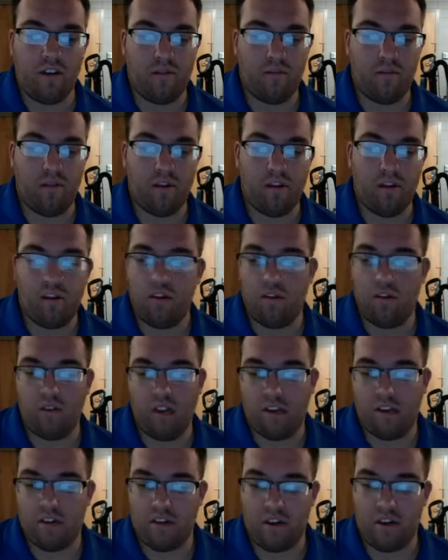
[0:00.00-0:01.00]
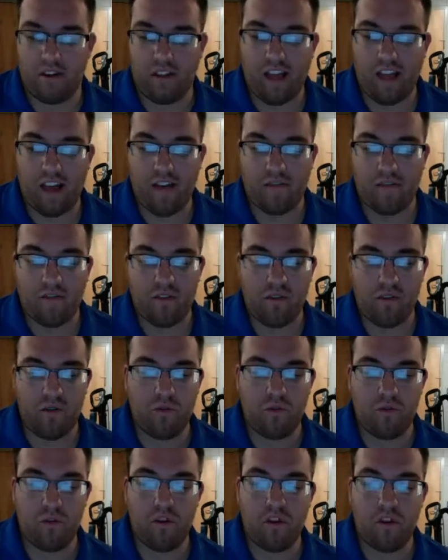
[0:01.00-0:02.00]
but you don't necessarily have to.
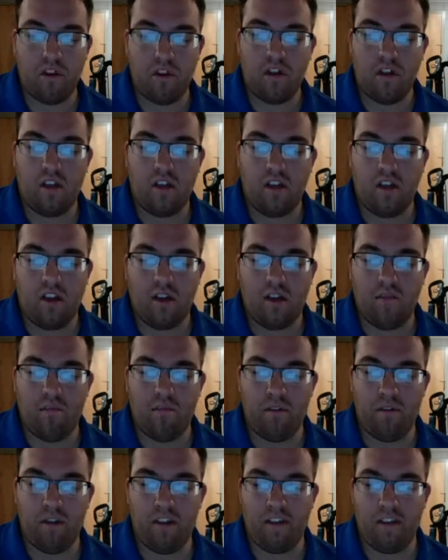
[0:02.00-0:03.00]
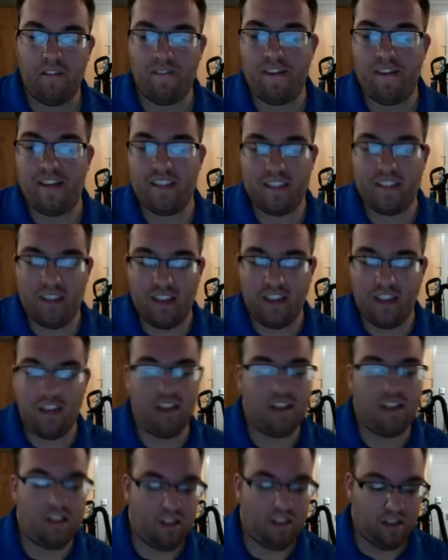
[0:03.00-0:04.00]
Investing,
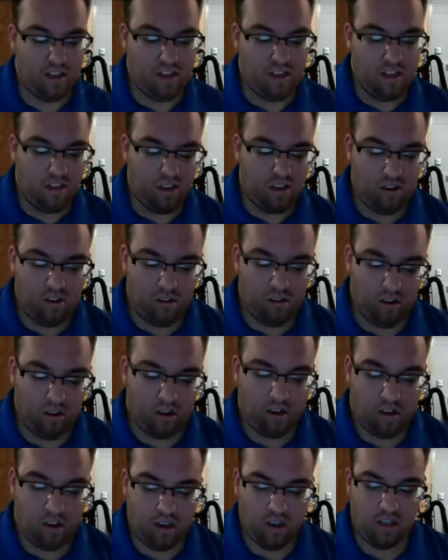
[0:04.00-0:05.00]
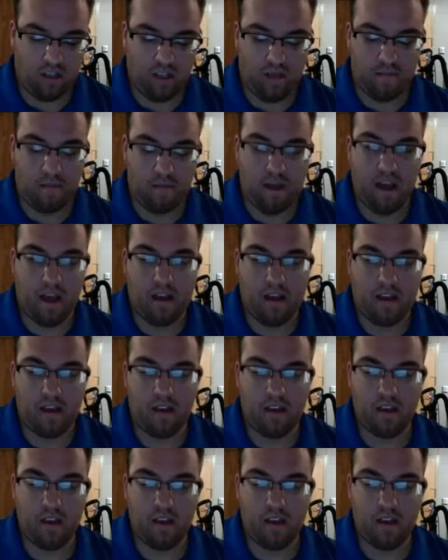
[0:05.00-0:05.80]
I could cut that back.